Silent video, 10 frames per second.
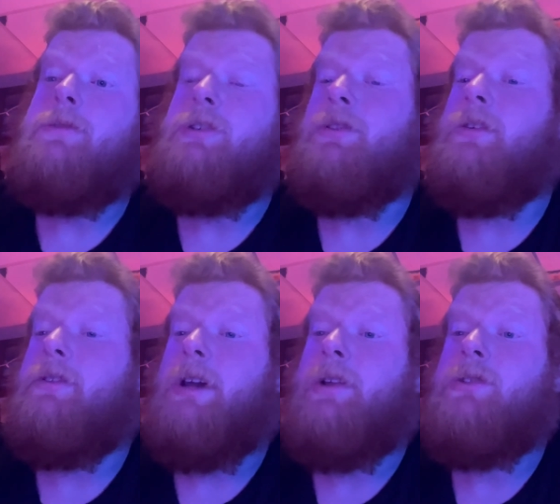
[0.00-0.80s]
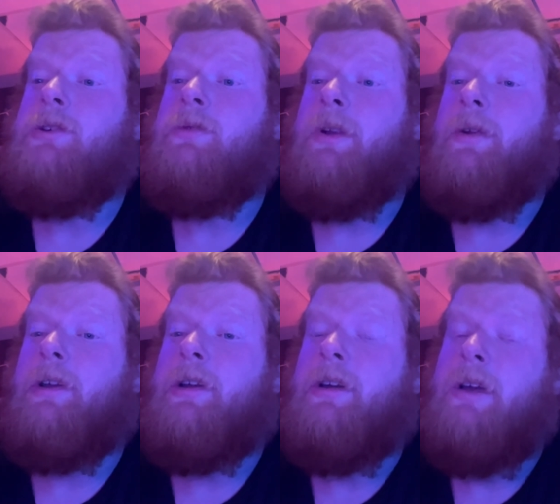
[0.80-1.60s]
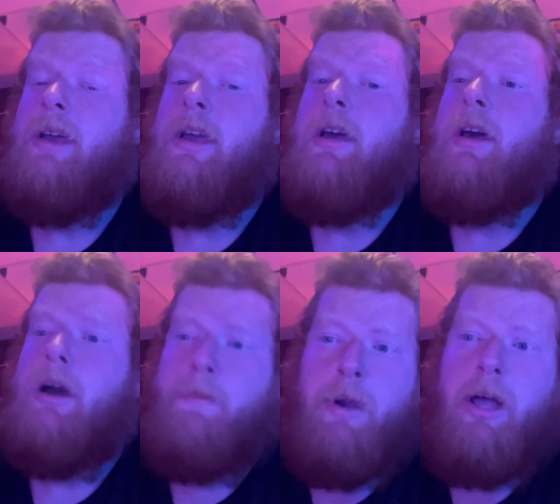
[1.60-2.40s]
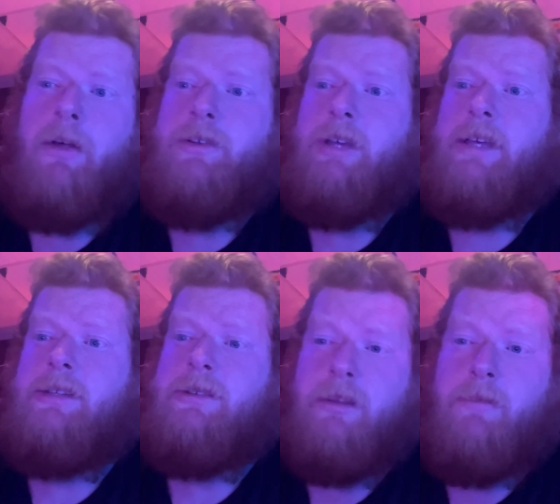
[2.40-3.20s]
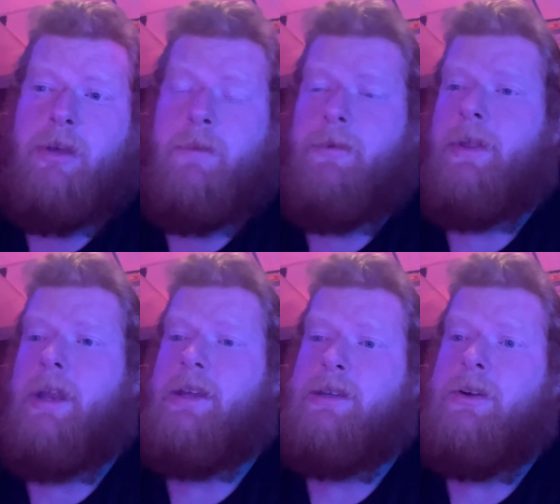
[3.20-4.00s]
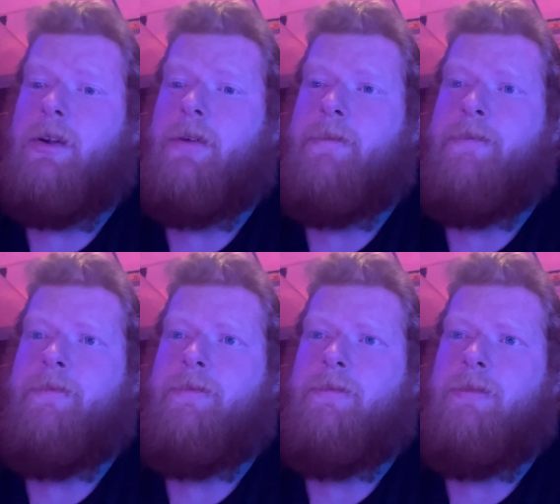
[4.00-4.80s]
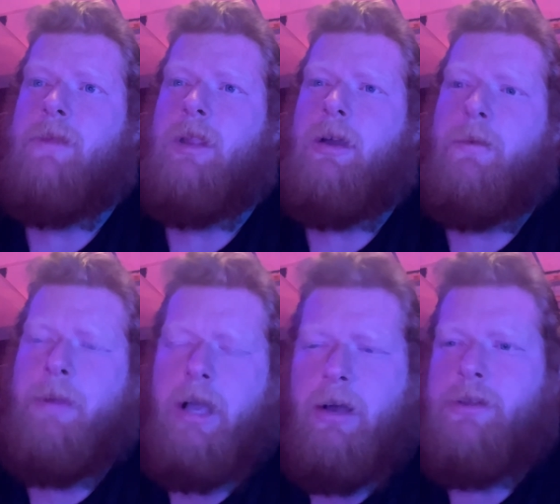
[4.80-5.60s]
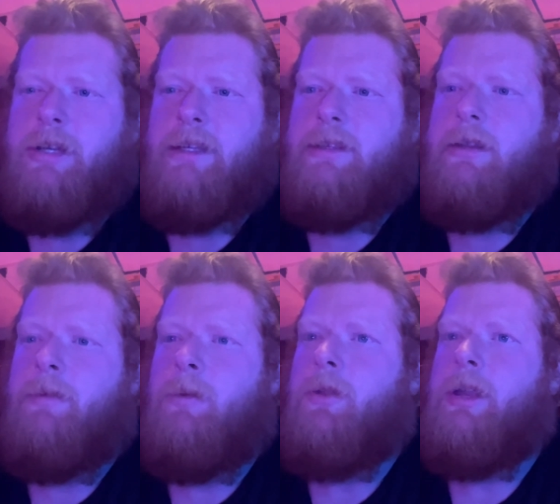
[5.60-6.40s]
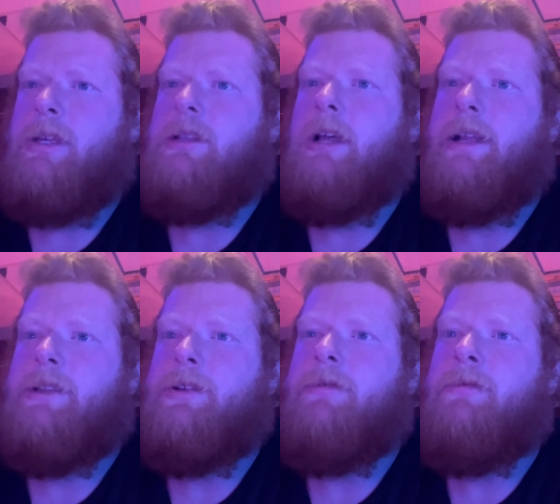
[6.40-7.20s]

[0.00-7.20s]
should turn down his own rhetoric. Apologize to the people that he has hurt. Apologize to the people that he's lied to.